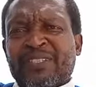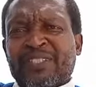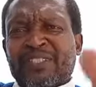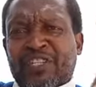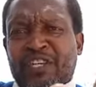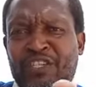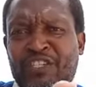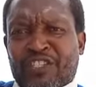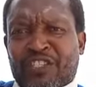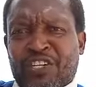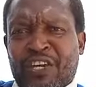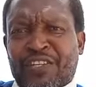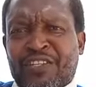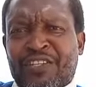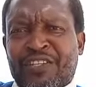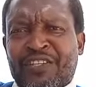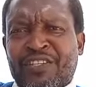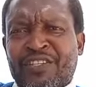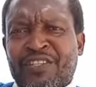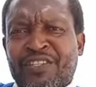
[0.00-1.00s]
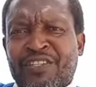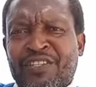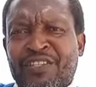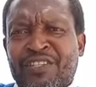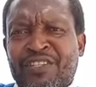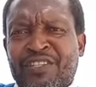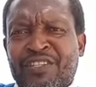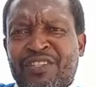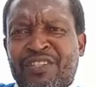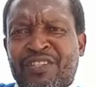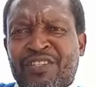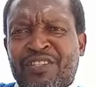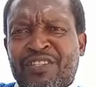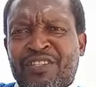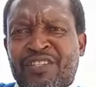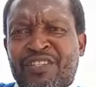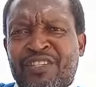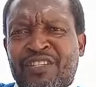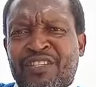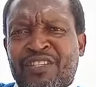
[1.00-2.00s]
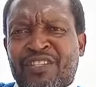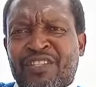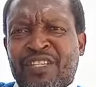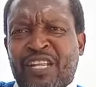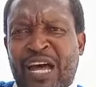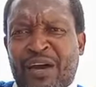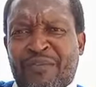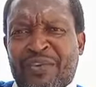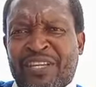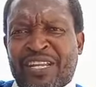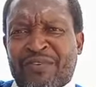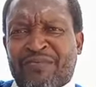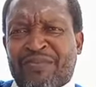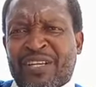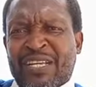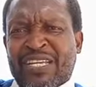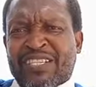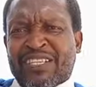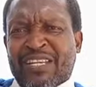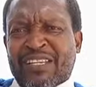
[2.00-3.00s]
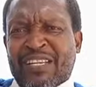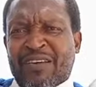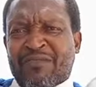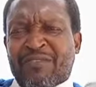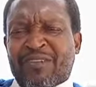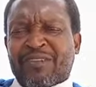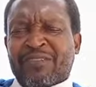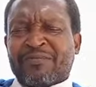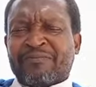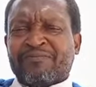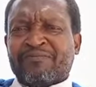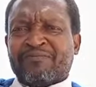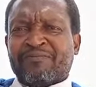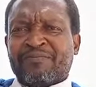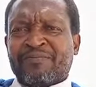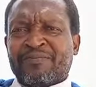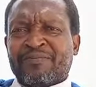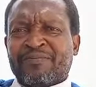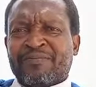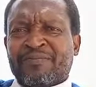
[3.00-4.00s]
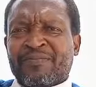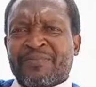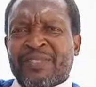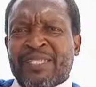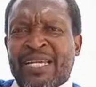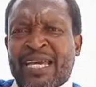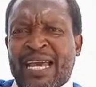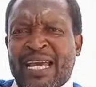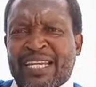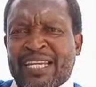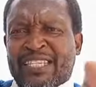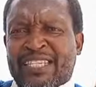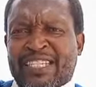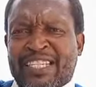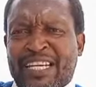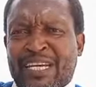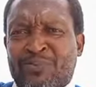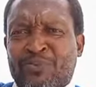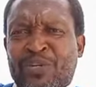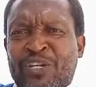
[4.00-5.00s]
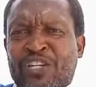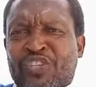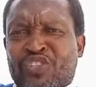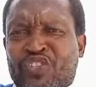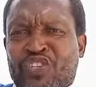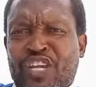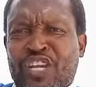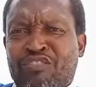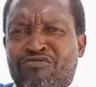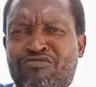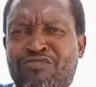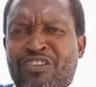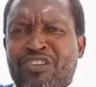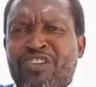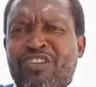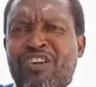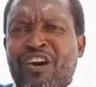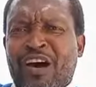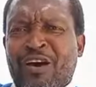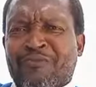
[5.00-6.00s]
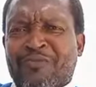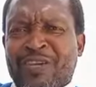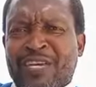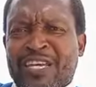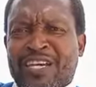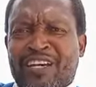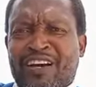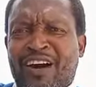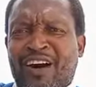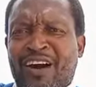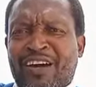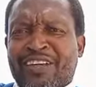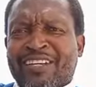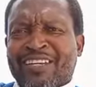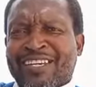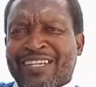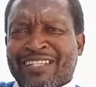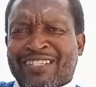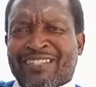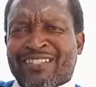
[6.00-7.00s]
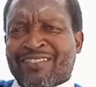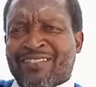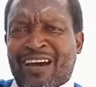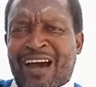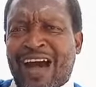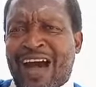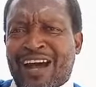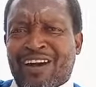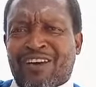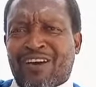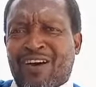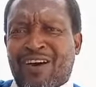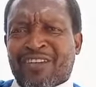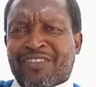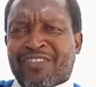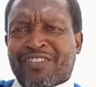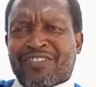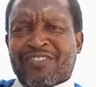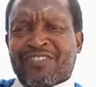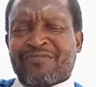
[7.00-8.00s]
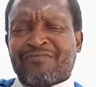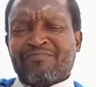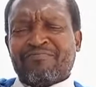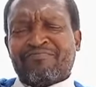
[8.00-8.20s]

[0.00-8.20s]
the son of a devil is a devil. In the same way, the children of a god are gods.